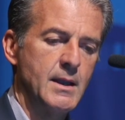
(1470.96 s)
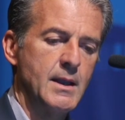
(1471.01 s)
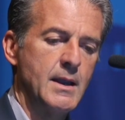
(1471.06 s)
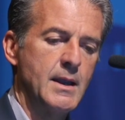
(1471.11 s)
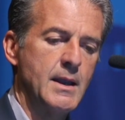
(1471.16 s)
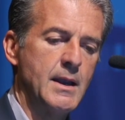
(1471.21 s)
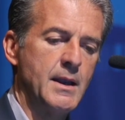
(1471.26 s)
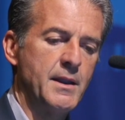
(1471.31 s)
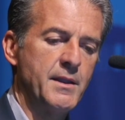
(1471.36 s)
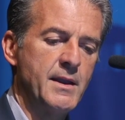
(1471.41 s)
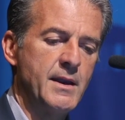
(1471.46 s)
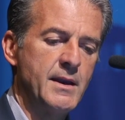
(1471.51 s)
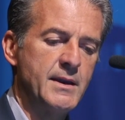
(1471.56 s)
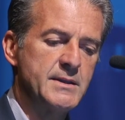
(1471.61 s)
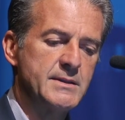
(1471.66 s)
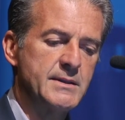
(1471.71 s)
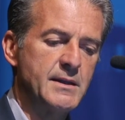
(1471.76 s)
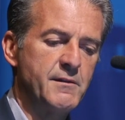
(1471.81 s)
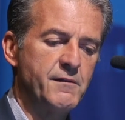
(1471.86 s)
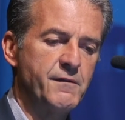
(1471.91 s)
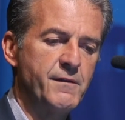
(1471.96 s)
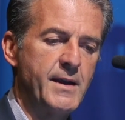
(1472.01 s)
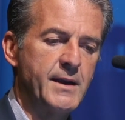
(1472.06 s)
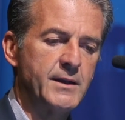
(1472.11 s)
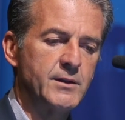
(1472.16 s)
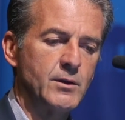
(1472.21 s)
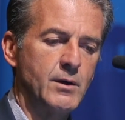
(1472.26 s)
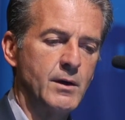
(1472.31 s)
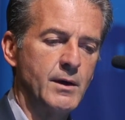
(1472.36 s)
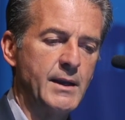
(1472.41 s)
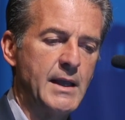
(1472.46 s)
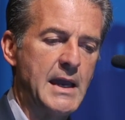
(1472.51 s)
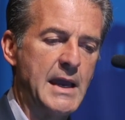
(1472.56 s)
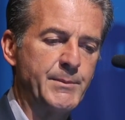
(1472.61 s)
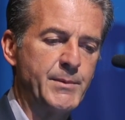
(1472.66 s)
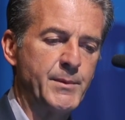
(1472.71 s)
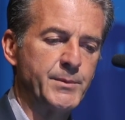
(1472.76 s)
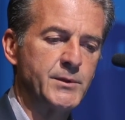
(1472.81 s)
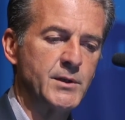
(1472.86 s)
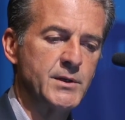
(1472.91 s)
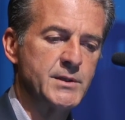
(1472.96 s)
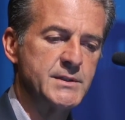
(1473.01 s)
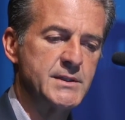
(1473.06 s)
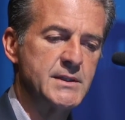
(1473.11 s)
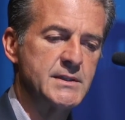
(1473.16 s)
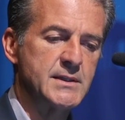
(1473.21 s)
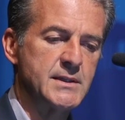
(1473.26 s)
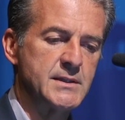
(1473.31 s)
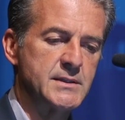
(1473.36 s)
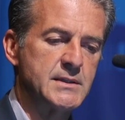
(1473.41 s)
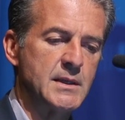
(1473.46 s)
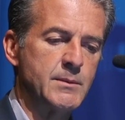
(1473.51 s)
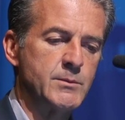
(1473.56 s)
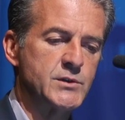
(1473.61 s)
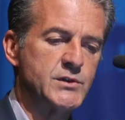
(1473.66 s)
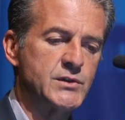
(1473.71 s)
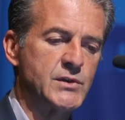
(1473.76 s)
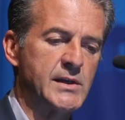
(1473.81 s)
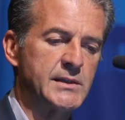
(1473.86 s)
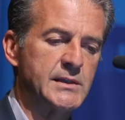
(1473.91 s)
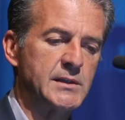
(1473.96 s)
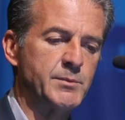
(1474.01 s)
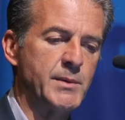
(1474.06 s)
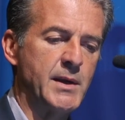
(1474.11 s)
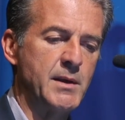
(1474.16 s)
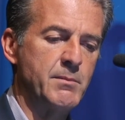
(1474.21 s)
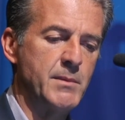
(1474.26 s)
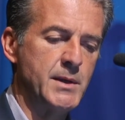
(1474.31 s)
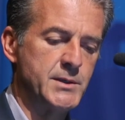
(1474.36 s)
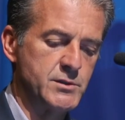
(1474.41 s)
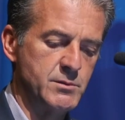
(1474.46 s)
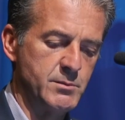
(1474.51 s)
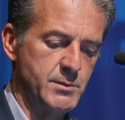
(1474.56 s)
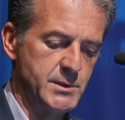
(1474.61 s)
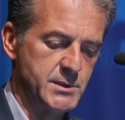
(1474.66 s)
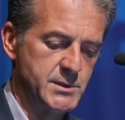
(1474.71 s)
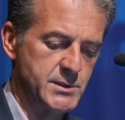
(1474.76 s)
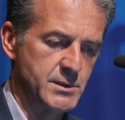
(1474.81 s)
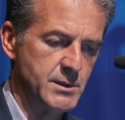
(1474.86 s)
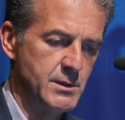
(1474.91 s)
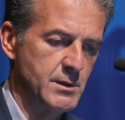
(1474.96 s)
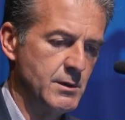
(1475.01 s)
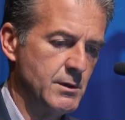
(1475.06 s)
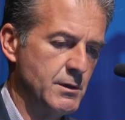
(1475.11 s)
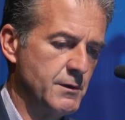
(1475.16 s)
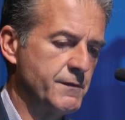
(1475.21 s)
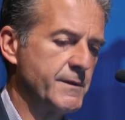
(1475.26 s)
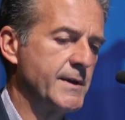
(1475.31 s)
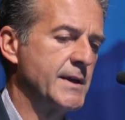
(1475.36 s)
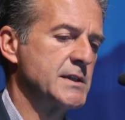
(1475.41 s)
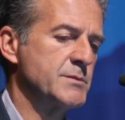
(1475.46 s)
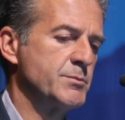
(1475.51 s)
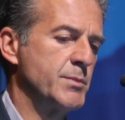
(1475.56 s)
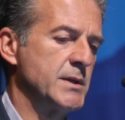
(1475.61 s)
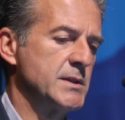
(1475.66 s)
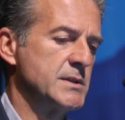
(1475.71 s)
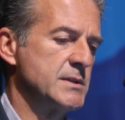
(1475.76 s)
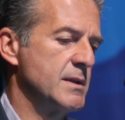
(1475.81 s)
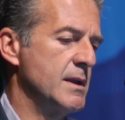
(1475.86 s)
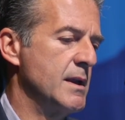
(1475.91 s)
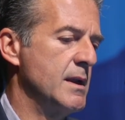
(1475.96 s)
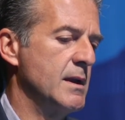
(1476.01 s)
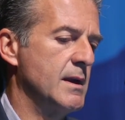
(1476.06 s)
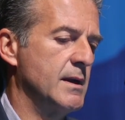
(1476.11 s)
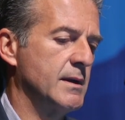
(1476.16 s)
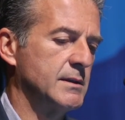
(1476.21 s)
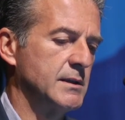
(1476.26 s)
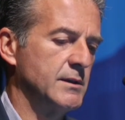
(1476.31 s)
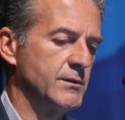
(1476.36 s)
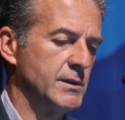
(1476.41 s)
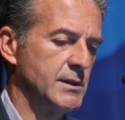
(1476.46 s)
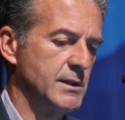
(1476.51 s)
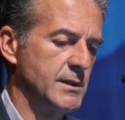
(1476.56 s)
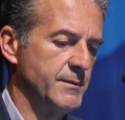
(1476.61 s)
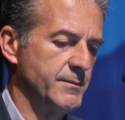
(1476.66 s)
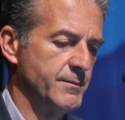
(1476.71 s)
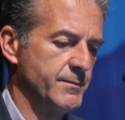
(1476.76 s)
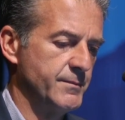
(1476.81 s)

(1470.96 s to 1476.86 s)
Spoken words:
And there is an effect on apoptosis, as demonstrated by measurements of caspase-3 activity.